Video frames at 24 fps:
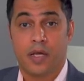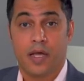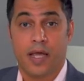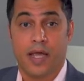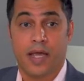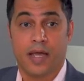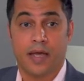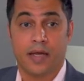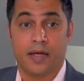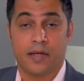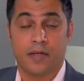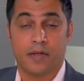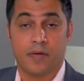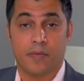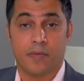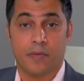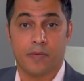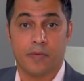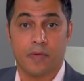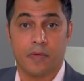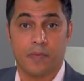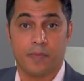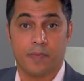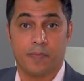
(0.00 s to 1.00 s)
And
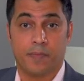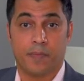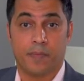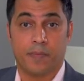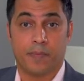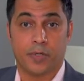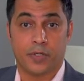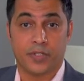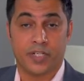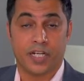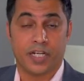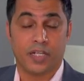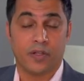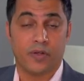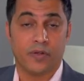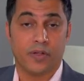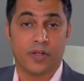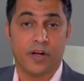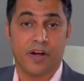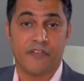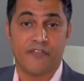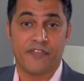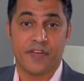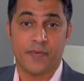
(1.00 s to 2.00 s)

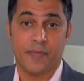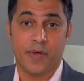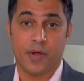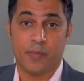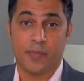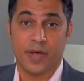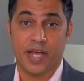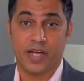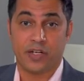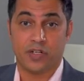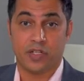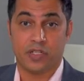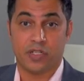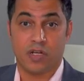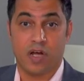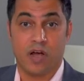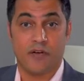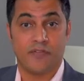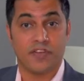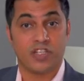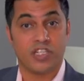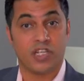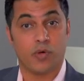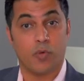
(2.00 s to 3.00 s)
particularly our female patients
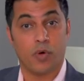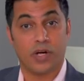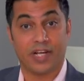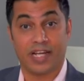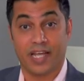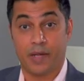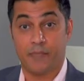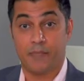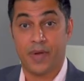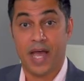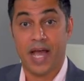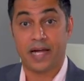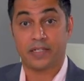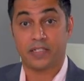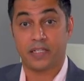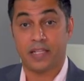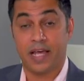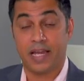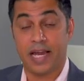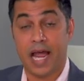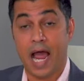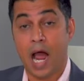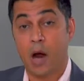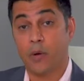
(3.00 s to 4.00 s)
obviously want to get back to
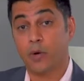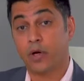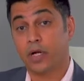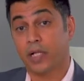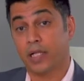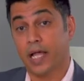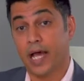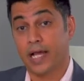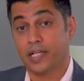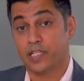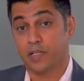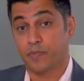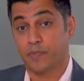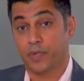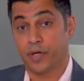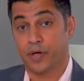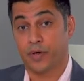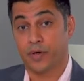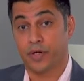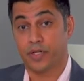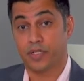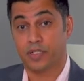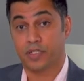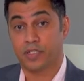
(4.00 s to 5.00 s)
that hourglass
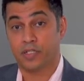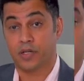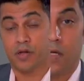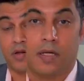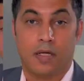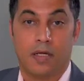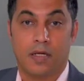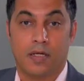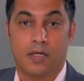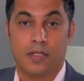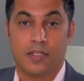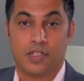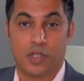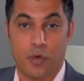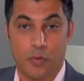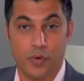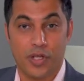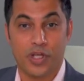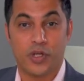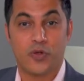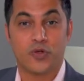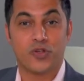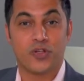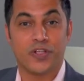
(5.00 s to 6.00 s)
appearance. So
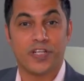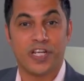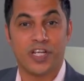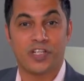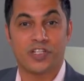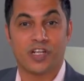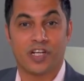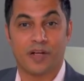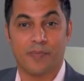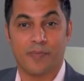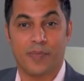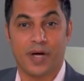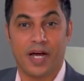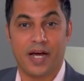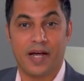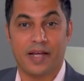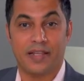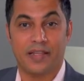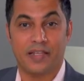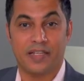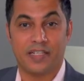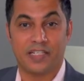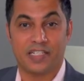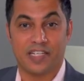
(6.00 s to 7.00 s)
we usually need to
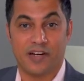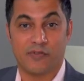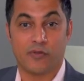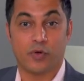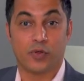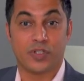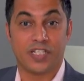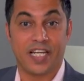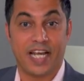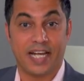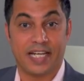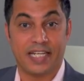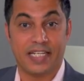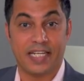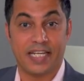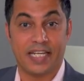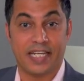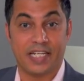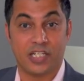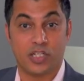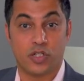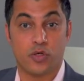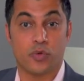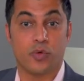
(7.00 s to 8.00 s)
combine these several
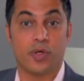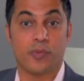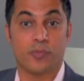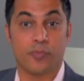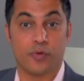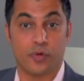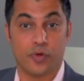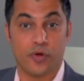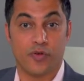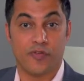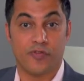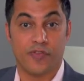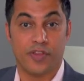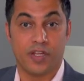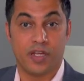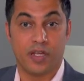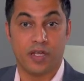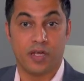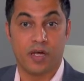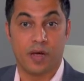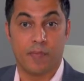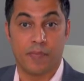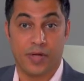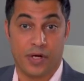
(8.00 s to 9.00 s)
techniques to improve
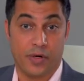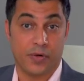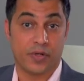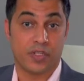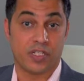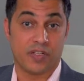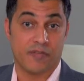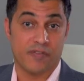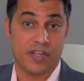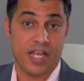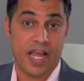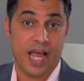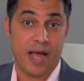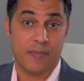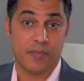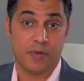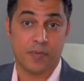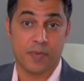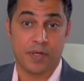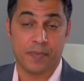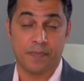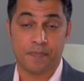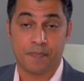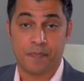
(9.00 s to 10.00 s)
the appearance of the
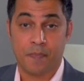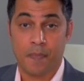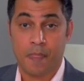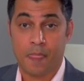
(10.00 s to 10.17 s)
abdomen.